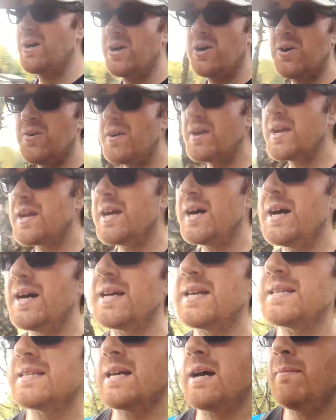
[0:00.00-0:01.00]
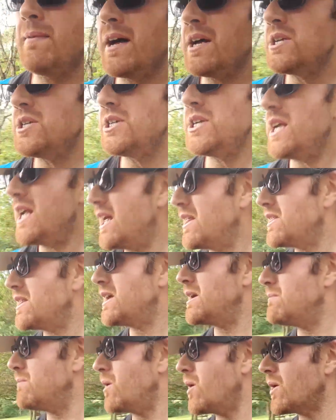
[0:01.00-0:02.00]
Alright guys, I'm actually at
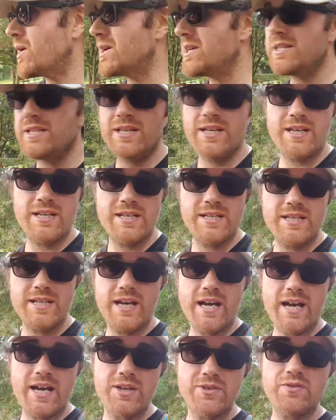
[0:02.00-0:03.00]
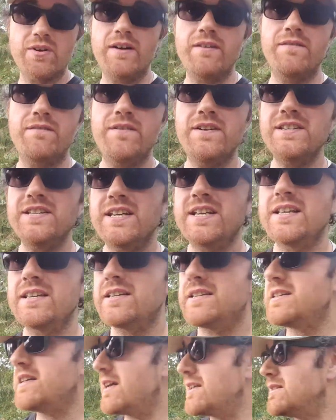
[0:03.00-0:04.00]
the Marcus's Drive Visiting
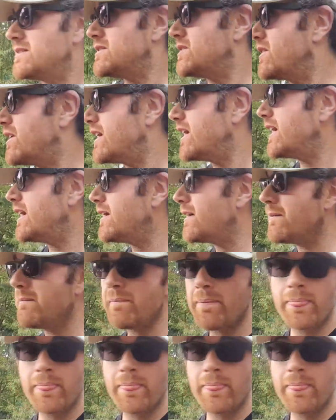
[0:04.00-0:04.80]
Centre here.